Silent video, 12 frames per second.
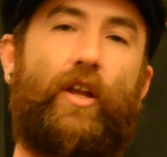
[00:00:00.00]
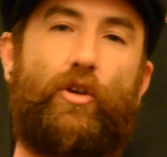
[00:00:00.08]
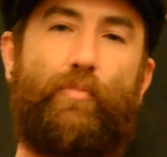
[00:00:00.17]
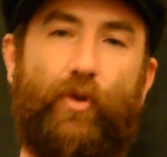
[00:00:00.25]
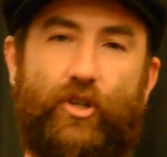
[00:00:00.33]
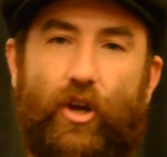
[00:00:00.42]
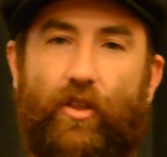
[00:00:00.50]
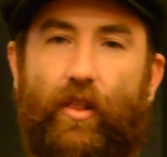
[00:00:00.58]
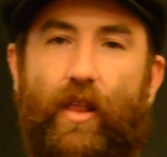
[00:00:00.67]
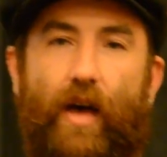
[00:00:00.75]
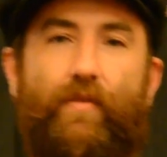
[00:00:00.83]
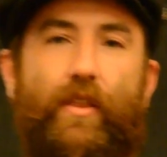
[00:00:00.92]
and you push all the
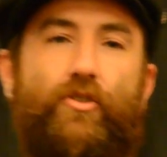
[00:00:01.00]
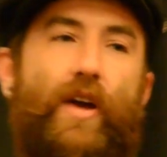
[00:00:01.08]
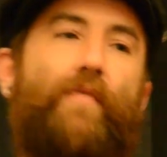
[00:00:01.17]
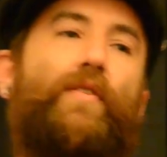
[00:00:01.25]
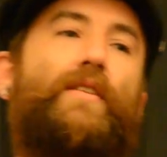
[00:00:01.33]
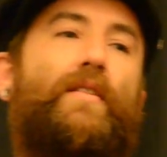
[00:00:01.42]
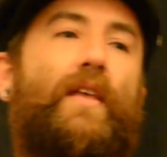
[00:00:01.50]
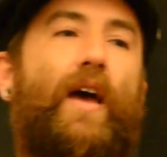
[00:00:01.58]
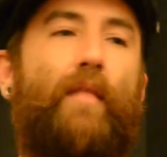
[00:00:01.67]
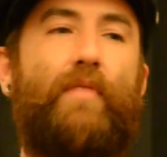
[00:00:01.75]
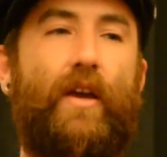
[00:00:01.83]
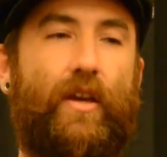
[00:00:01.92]
love and the traffic to
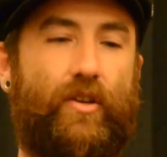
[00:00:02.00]
them,